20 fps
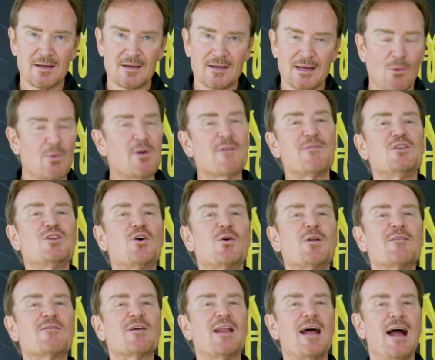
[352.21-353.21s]
Now, what if you don't
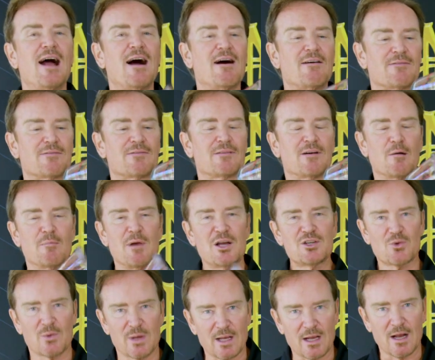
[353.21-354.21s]
even have a
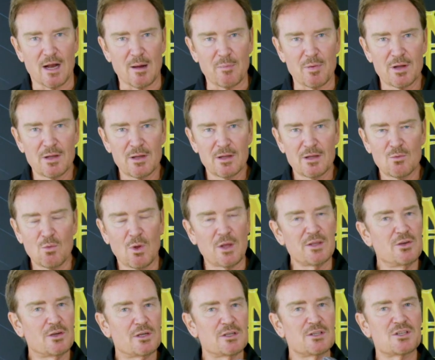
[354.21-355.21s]
measuring cup? Well,
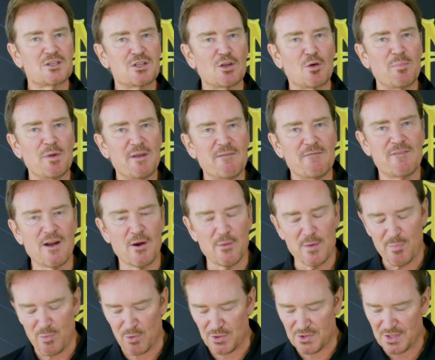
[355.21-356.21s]
you can still be
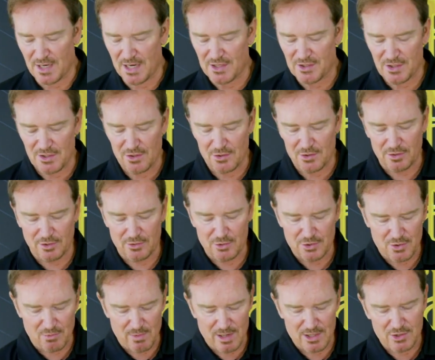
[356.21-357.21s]
very precise in your
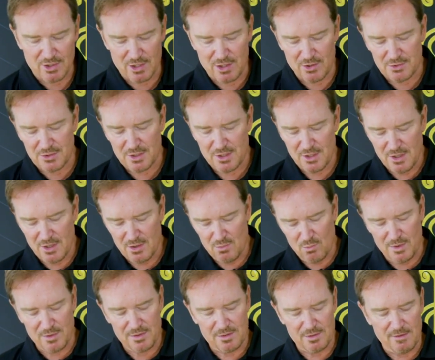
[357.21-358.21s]
dilution ratios
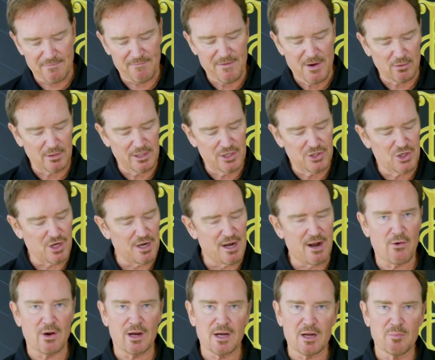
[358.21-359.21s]
with a fairly
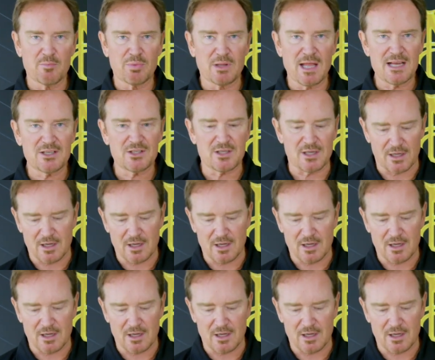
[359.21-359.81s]
generic plastic